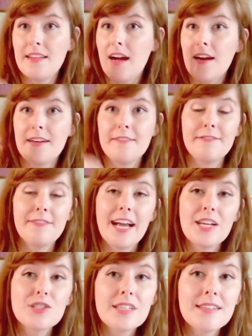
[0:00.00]
our
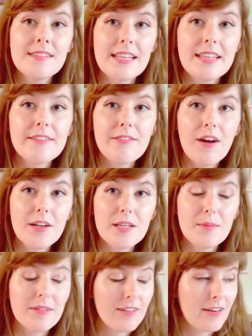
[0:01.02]
inflections and the volume
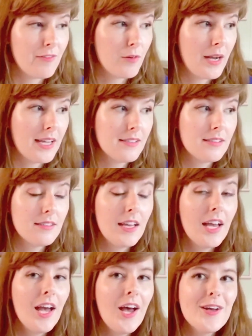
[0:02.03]
of our voice.
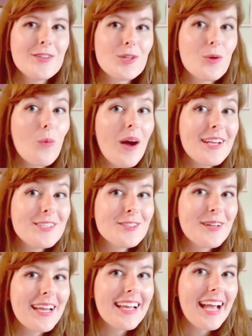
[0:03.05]
So one
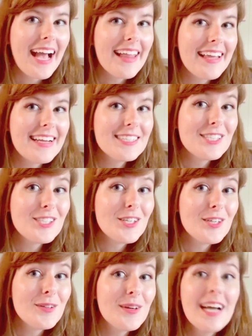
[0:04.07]
trick I like to do
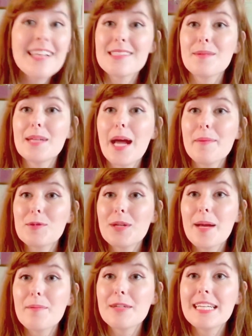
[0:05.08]
sometimes when
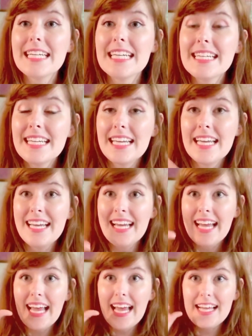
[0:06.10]
I'm reading
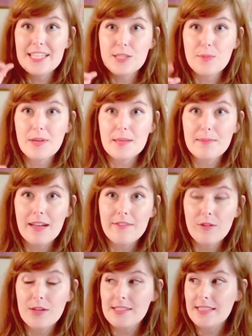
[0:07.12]
is to bring
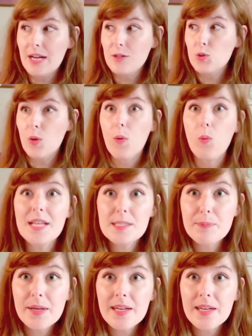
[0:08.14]
my voice down to a whisper,